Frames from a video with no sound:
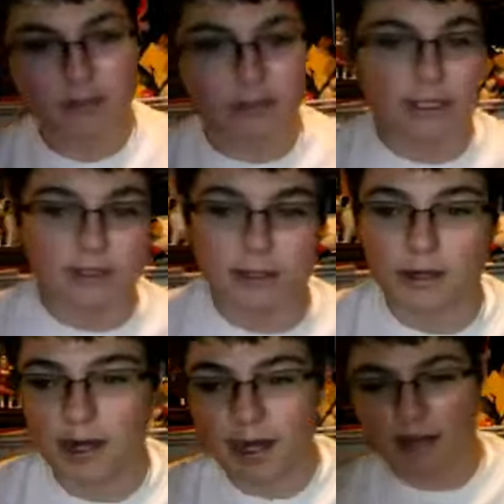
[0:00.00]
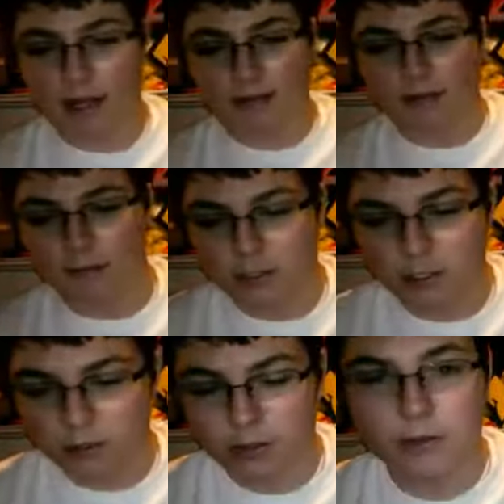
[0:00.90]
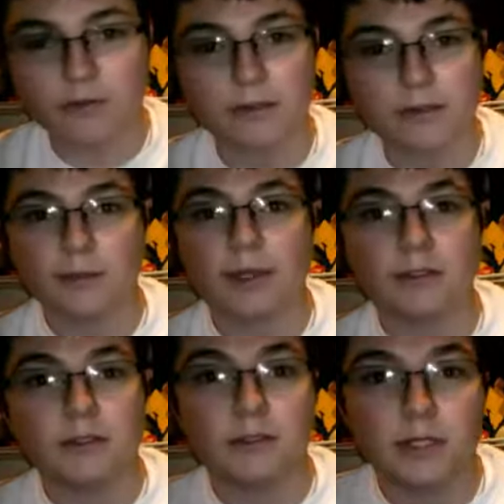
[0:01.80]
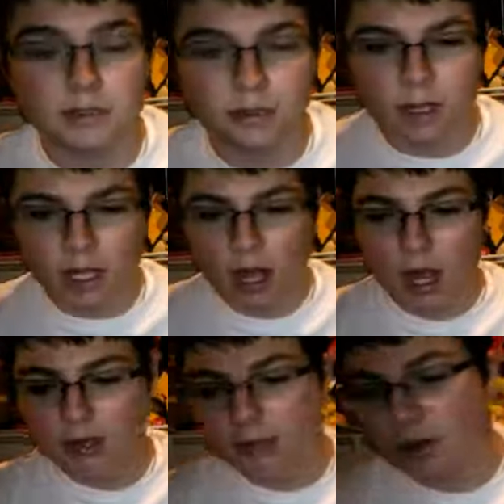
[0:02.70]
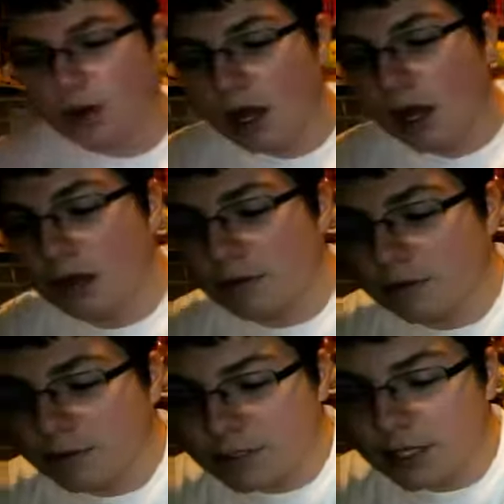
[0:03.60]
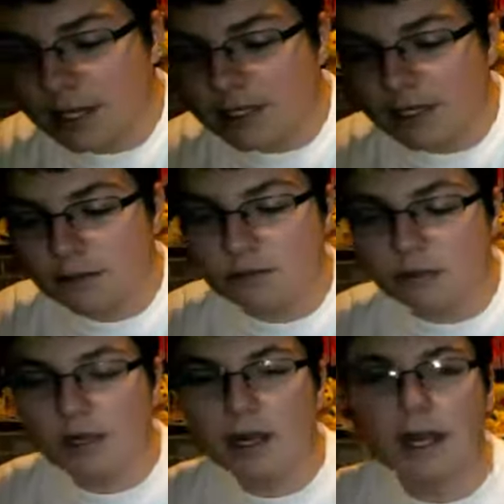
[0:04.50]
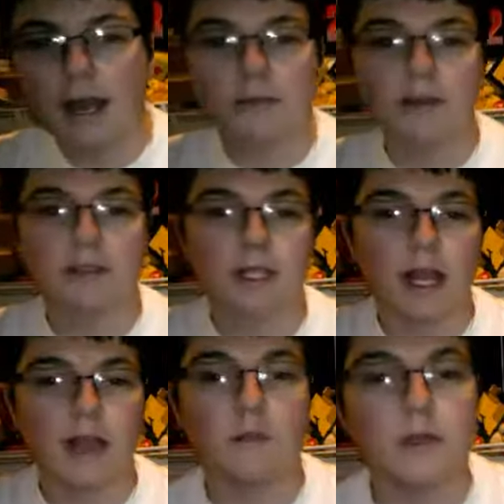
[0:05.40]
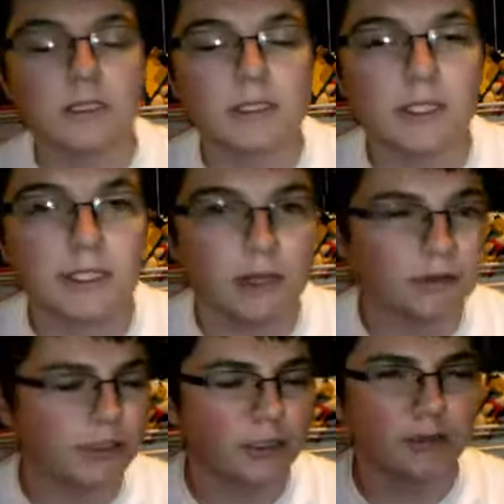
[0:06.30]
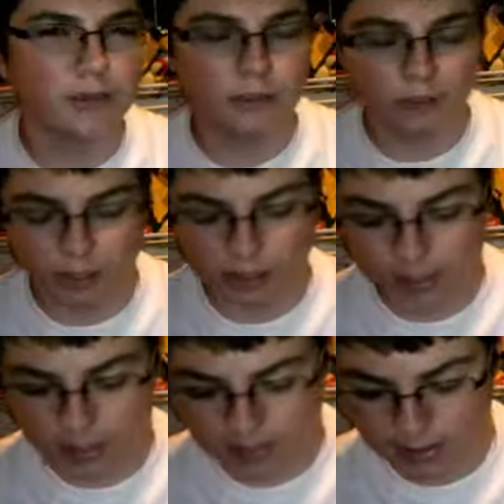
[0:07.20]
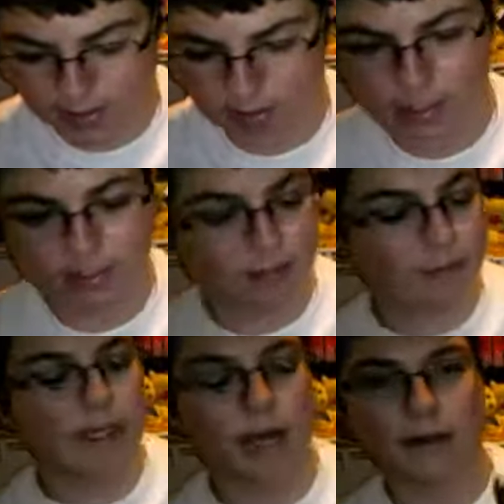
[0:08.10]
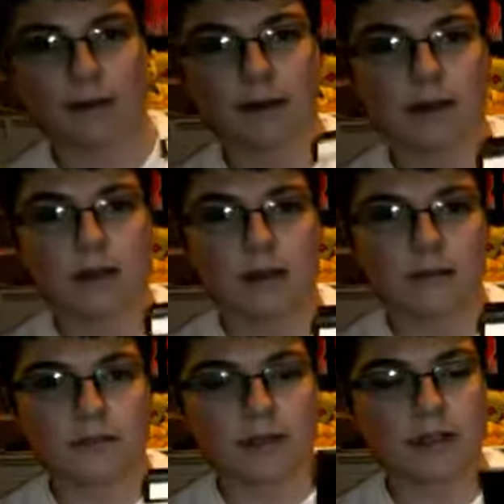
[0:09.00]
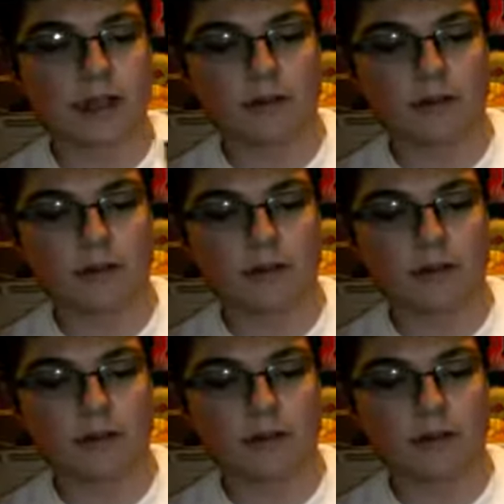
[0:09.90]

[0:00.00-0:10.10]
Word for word: all right, so let's get started. I got a lot of stuff to show and only fifteen minutes to do it. So. Alright, let's go. Um, the first thing I did, I got was, uh, I won Intellivision Dude's drawing contest, so he sent me Diner for the